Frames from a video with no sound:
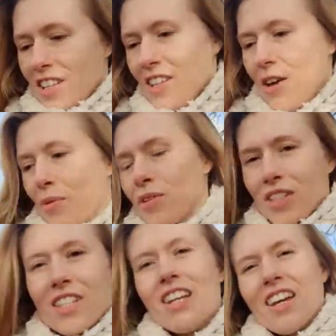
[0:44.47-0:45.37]
that it won't
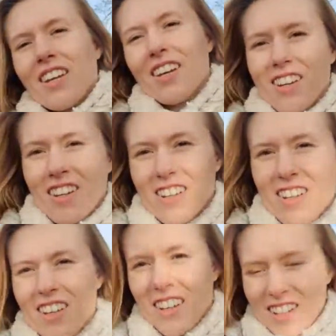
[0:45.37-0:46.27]
stick
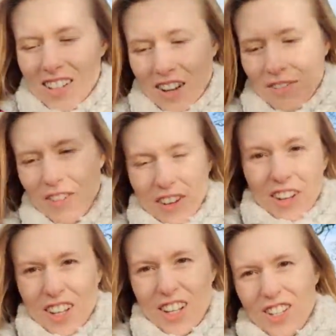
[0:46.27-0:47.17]
to her
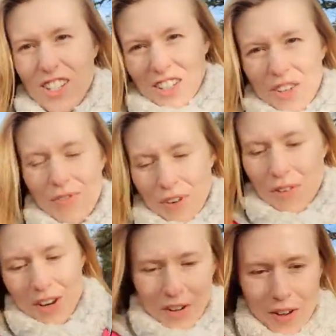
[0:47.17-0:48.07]
fur. She's such a
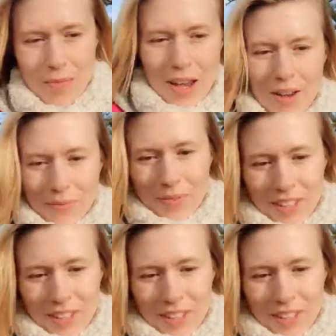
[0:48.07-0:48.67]
furry nightmare.